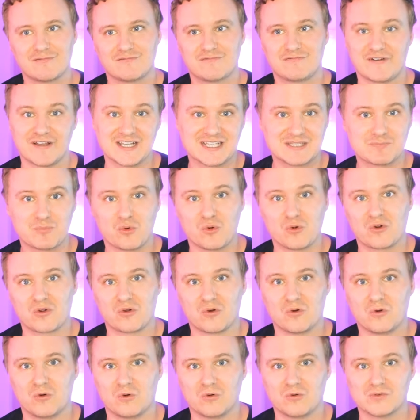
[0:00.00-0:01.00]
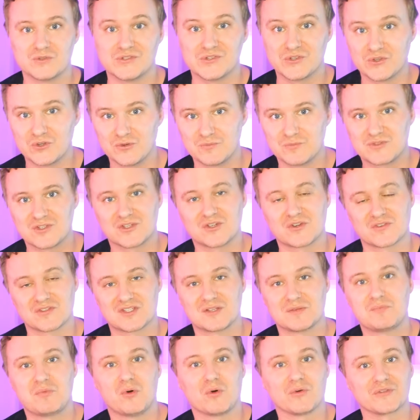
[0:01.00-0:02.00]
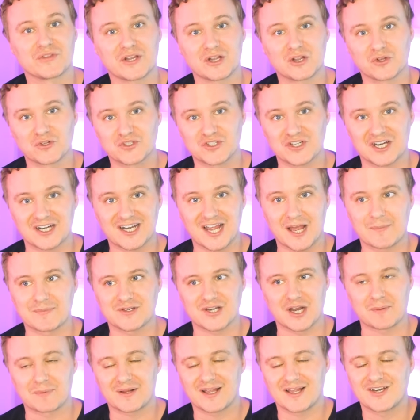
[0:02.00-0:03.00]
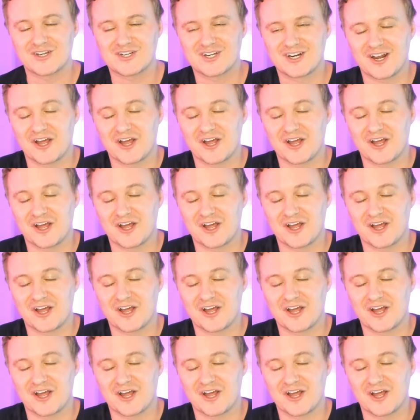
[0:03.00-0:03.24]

Facebook or Zoom to not support the logic capture application,